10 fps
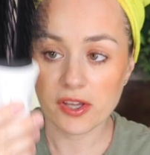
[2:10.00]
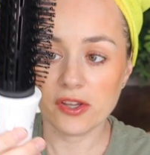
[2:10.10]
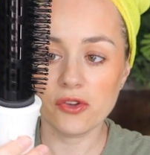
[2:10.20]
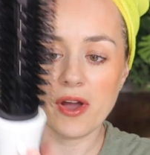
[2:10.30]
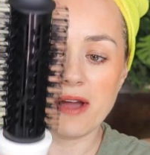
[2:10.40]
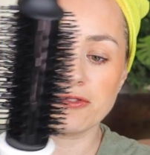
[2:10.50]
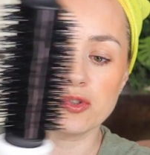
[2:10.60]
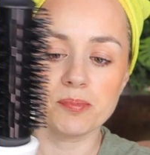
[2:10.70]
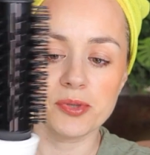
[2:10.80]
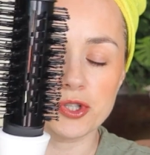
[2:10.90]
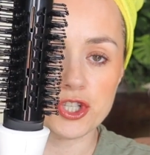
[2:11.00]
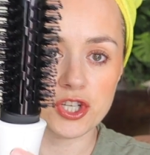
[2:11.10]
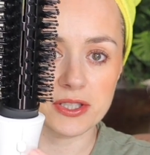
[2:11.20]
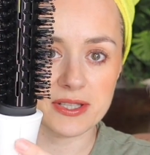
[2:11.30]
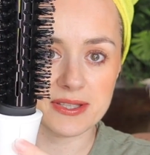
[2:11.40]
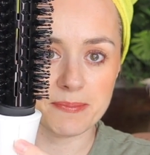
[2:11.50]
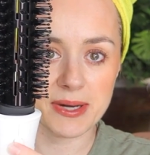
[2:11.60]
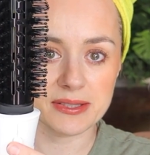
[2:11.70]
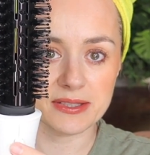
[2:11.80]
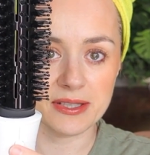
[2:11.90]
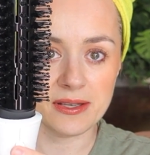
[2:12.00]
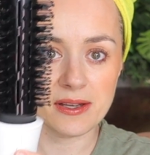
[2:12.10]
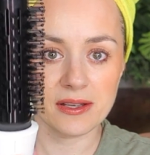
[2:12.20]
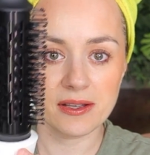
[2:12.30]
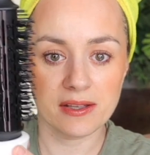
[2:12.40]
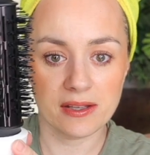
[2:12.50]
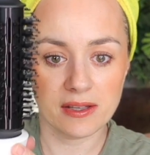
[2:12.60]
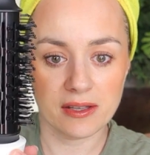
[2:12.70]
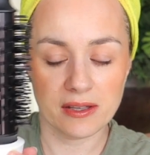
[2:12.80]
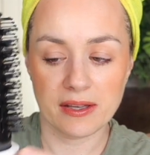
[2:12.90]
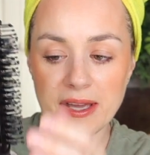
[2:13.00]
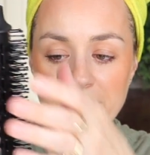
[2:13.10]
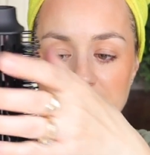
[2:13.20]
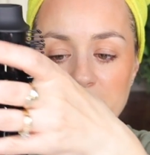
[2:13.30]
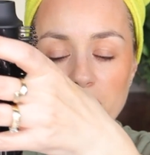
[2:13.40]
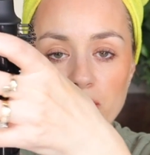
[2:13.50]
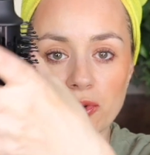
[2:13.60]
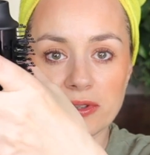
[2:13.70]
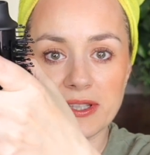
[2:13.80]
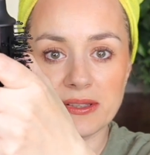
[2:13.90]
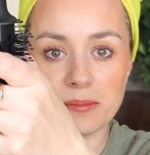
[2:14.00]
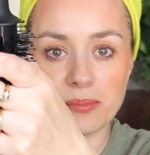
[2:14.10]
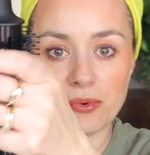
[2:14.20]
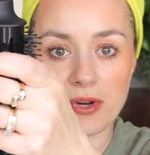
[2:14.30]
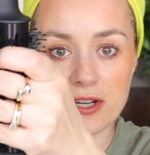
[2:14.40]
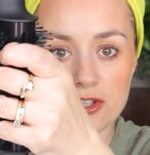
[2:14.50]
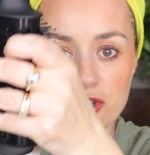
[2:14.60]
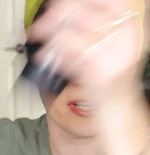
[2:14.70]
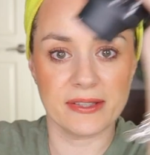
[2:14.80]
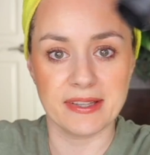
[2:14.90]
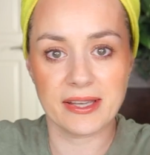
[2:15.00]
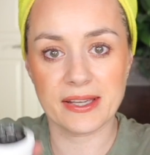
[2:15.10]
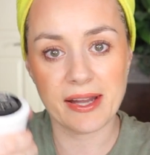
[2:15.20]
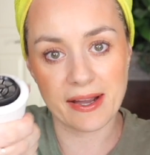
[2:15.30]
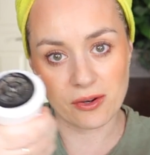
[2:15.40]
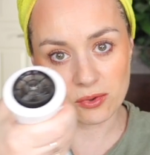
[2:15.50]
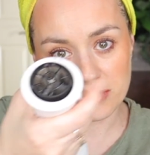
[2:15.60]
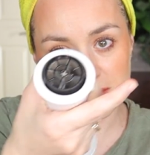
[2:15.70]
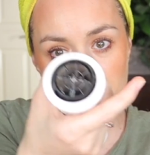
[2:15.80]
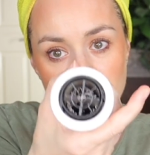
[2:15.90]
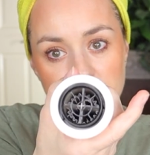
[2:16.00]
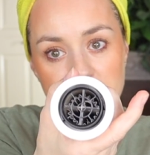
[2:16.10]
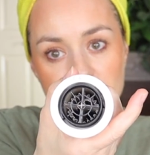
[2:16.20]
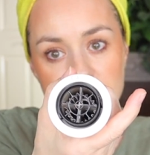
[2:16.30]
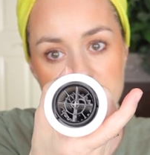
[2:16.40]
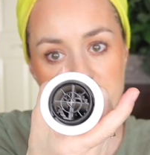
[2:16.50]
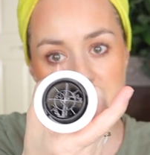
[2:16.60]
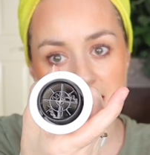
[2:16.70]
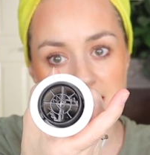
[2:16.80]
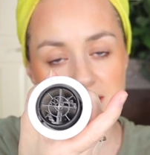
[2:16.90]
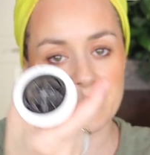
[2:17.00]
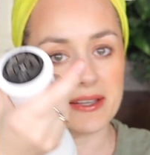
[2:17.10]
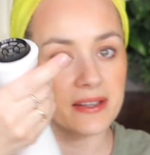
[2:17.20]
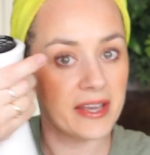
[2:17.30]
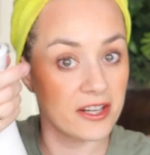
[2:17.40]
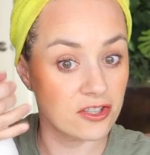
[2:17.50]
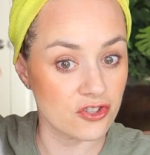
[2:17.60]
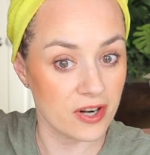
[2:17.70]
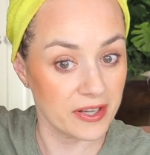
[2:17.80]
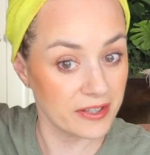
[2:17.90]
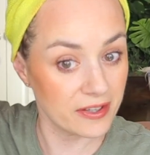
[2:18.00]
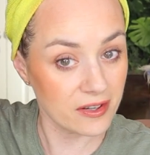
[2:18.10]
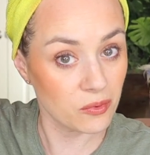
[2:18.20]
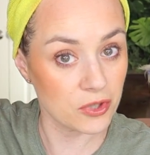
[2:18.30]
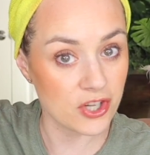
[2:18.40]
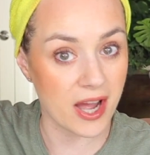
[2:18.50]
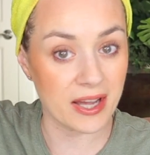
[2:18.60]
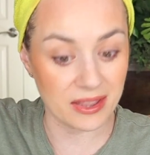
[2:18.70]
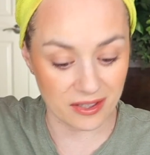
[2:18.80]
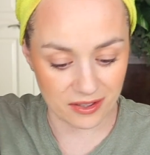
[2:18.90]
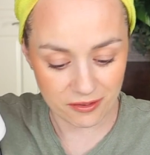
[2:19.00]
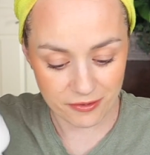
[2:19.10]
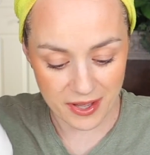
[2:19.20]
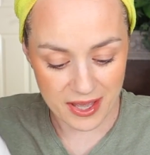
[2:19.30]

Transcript: you have to push this button and then rotate the brush and take it out, so you can use this as like a hair dryer, which I love.